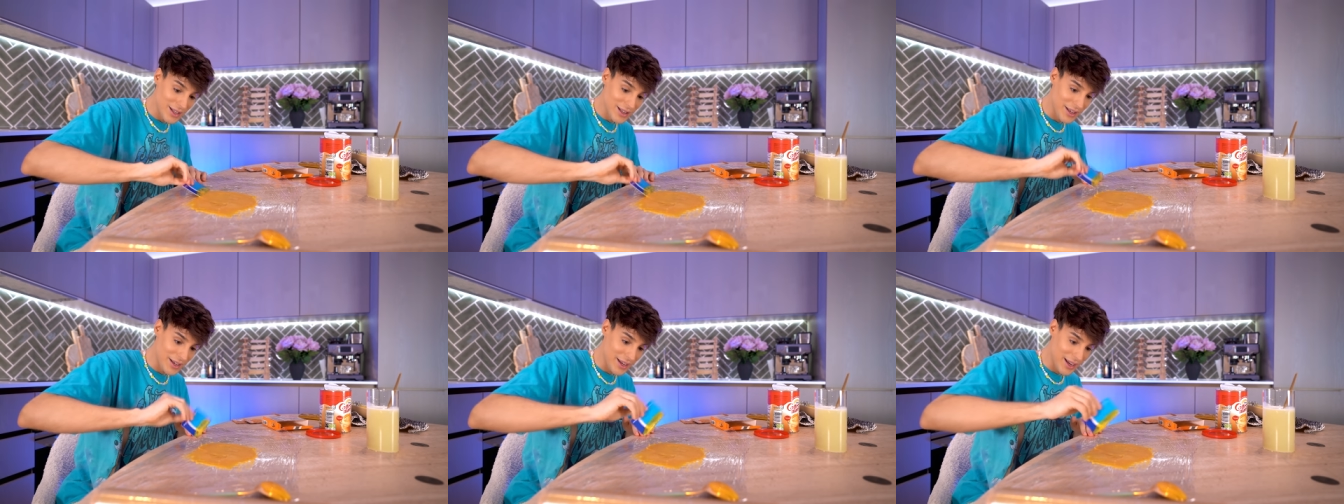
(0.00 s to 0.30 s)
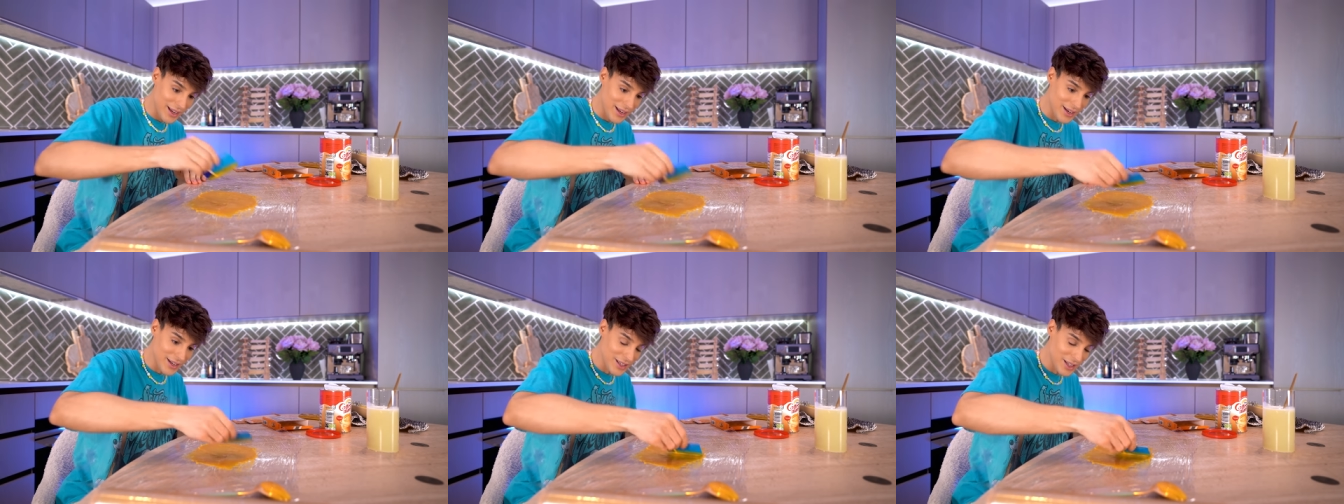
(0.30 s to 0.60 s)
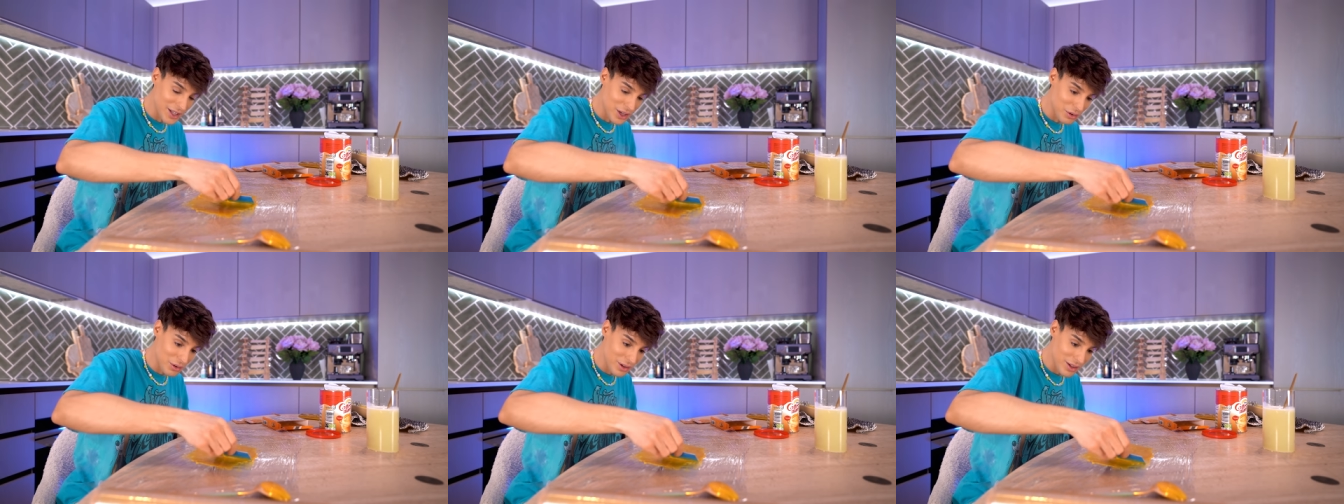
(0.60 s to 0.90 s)
Like I can
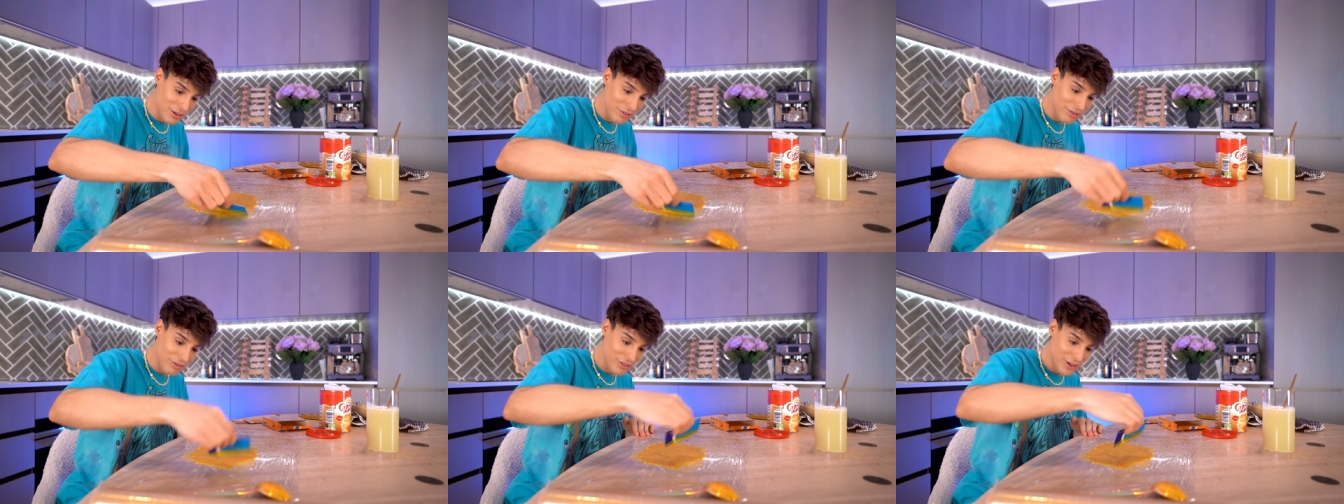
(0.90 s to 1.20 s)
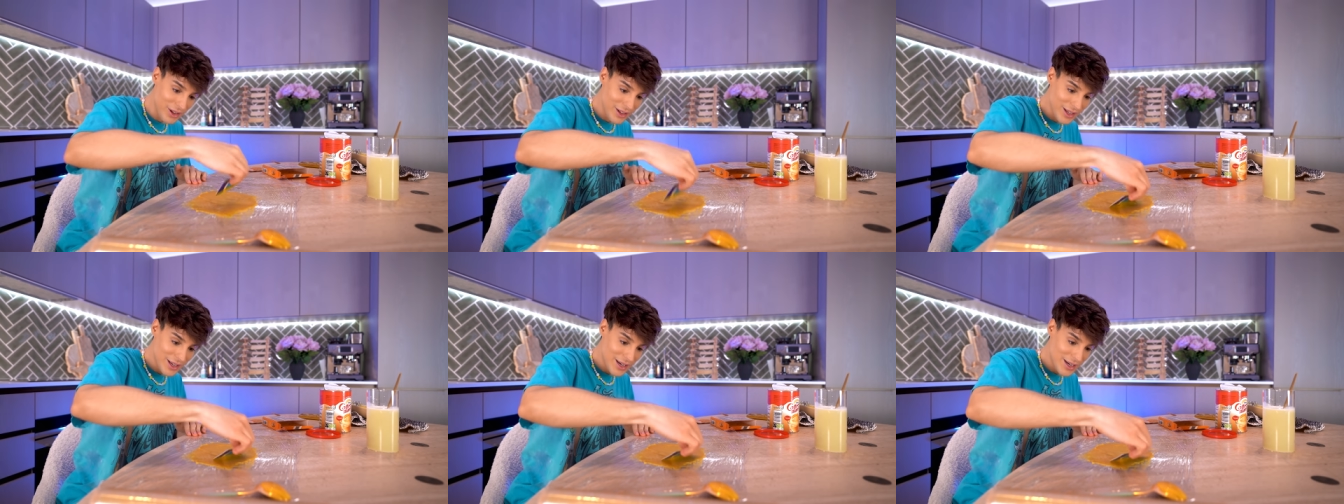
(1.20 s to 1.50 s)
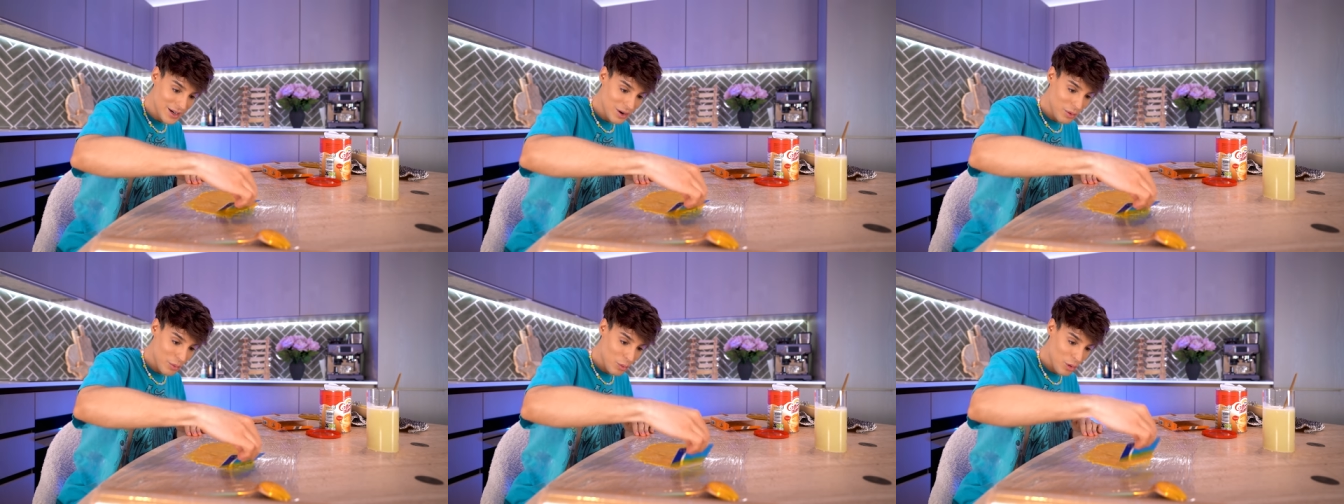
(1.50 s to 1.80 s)
literally feel
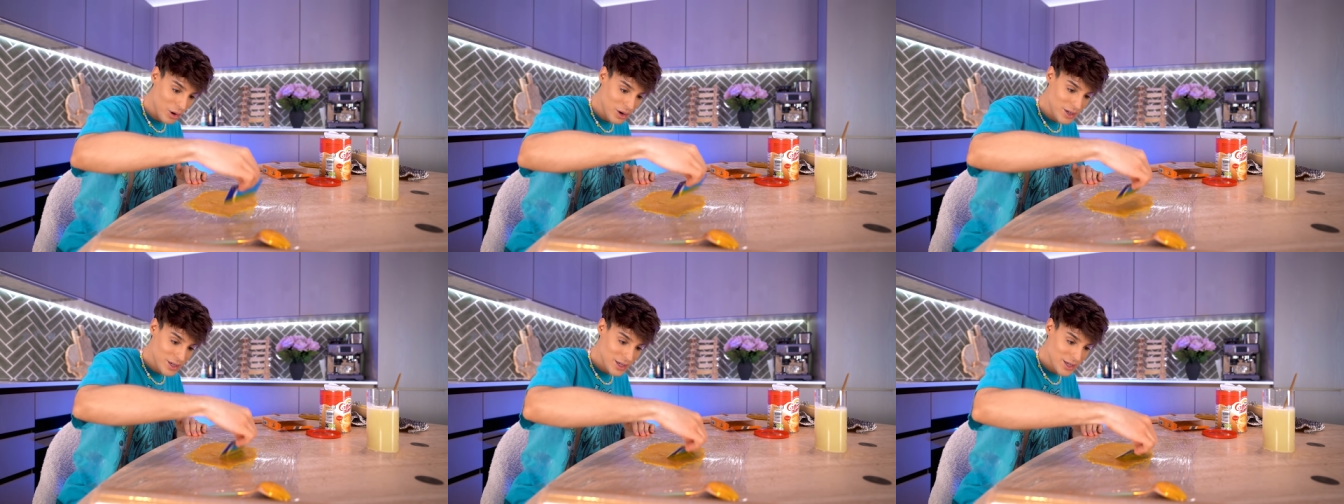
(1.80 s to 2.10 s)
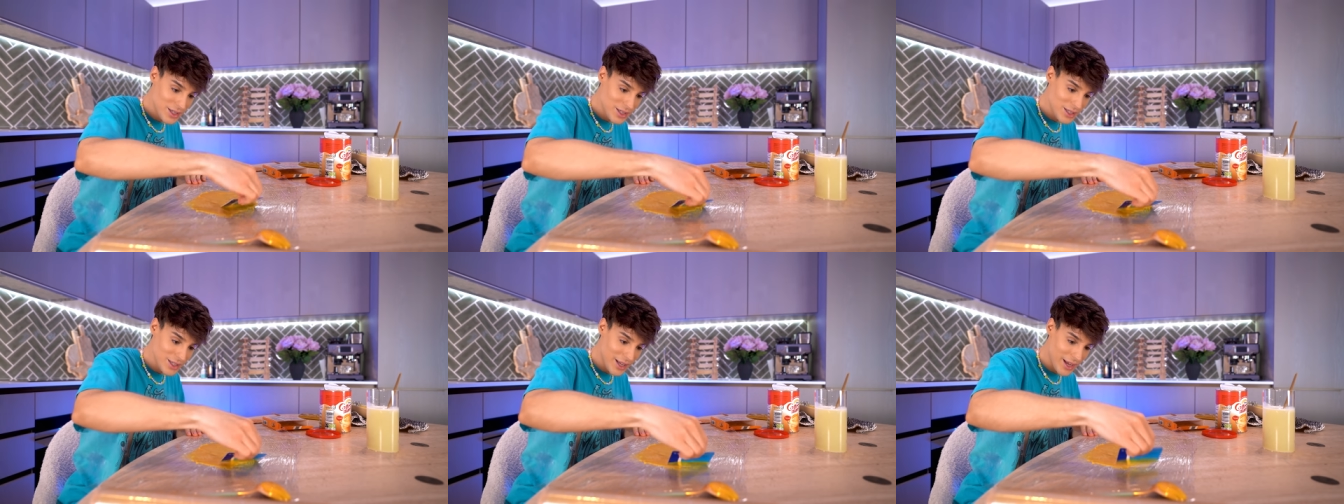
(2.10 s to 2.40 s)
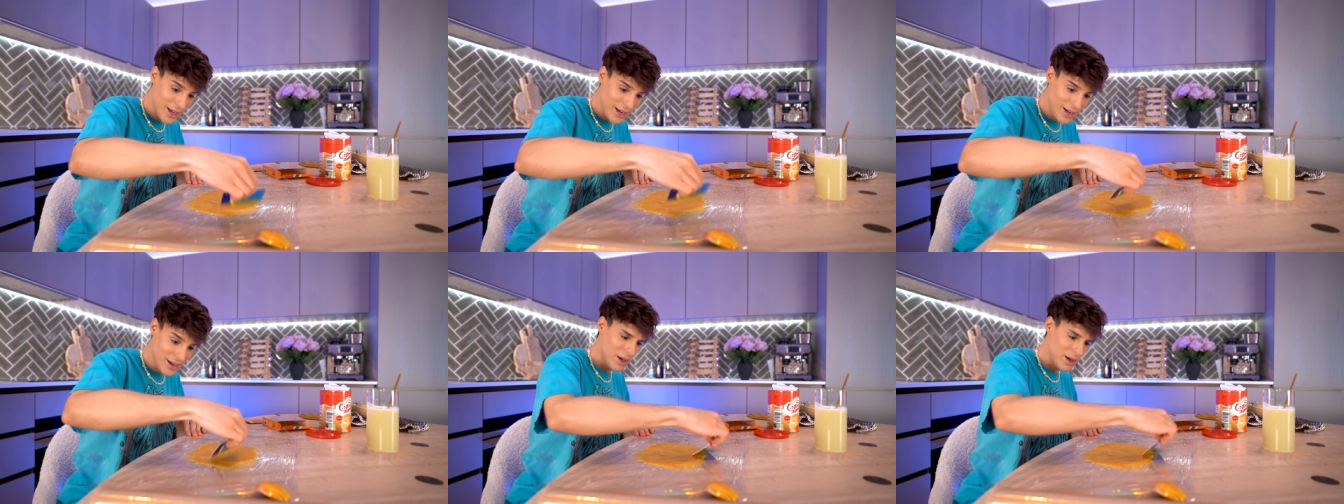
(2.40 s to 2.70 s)
it wanting to
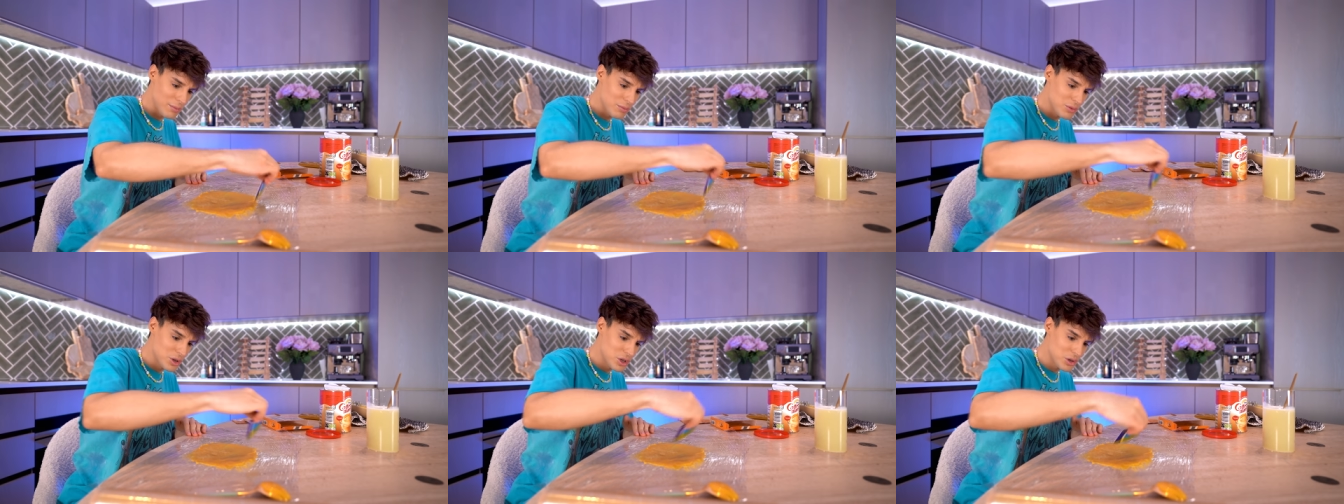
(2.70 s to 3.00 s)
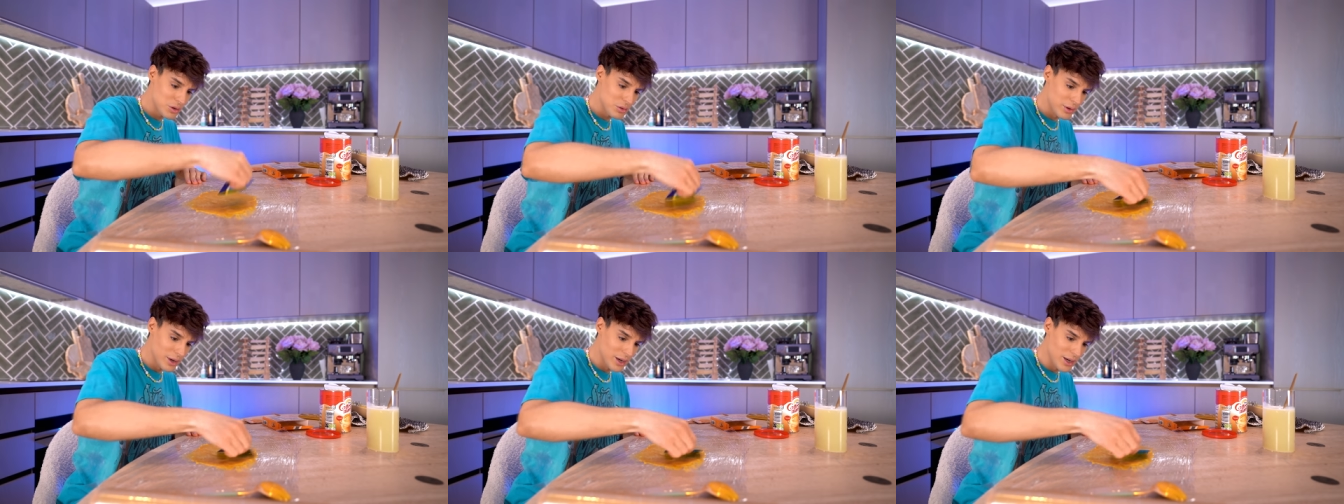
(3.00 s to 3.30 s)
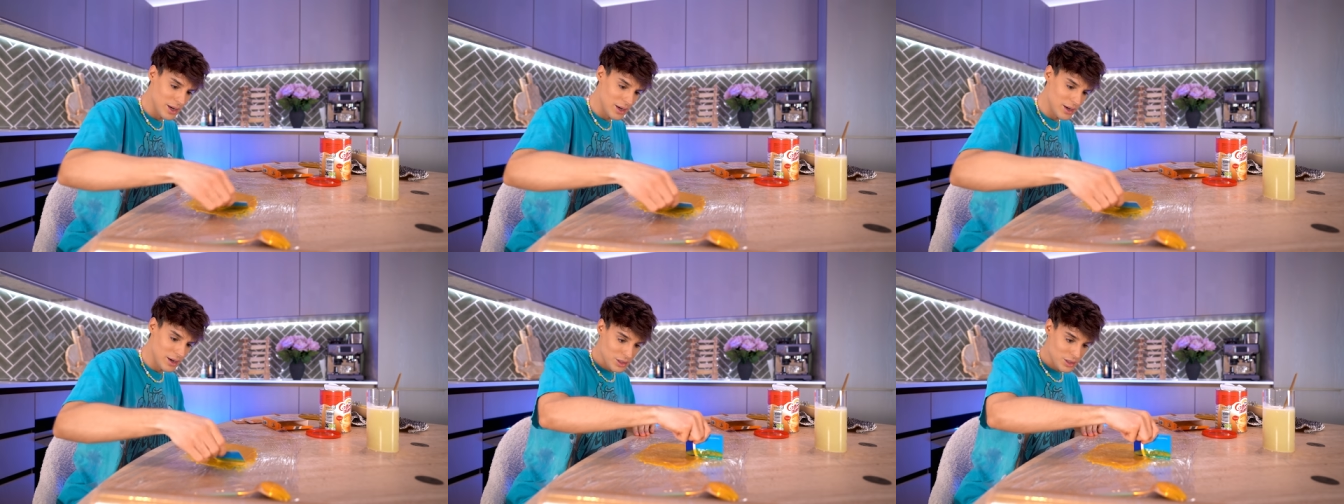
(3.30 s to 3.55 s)
like become chewy.